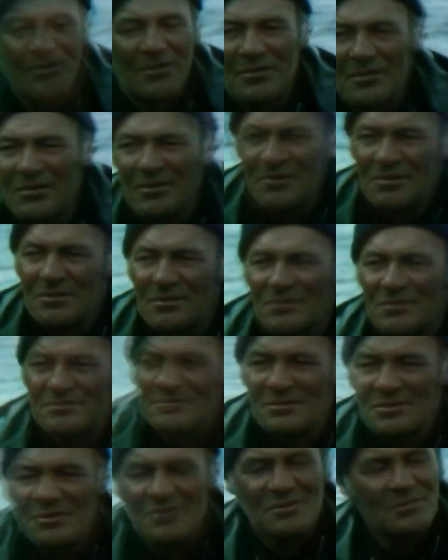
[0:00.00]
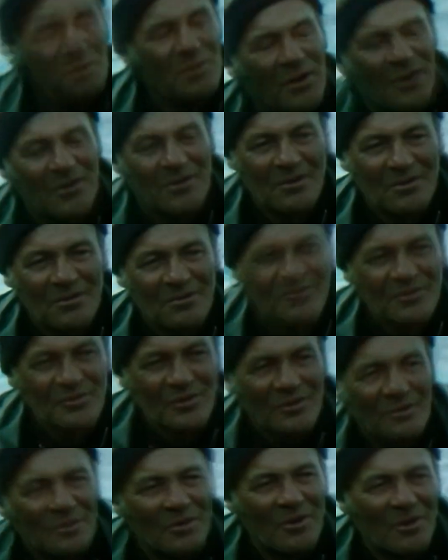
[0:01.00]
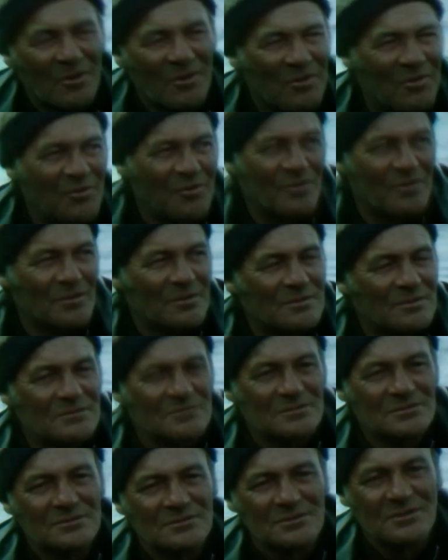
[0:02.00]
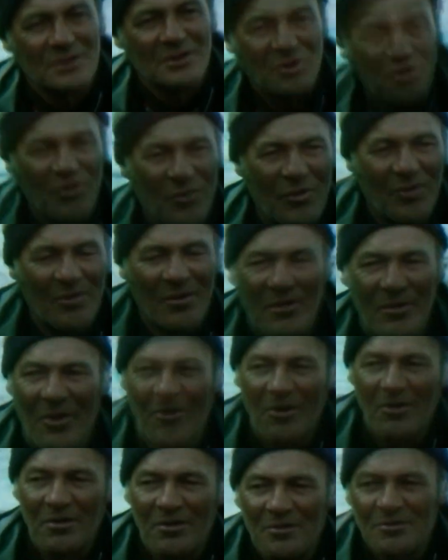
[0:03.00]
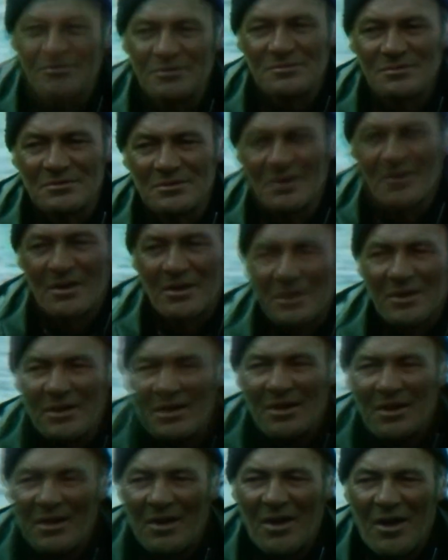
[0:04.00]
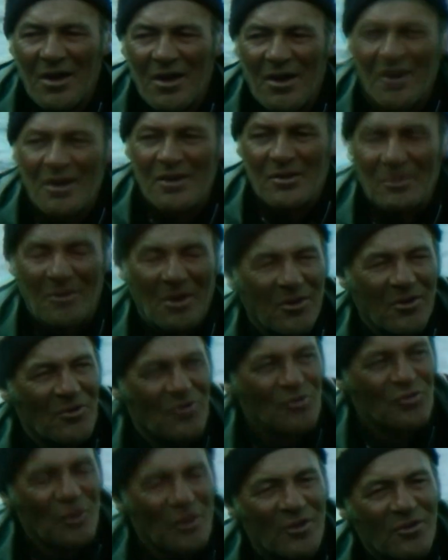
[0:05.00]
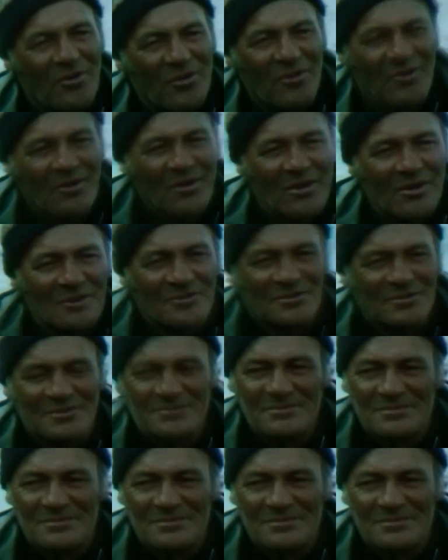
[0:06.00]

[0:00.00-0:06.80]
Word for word: is, uh, that is bad there is a sudden northeaster, eastern or northeast. You've got no shelter at all, so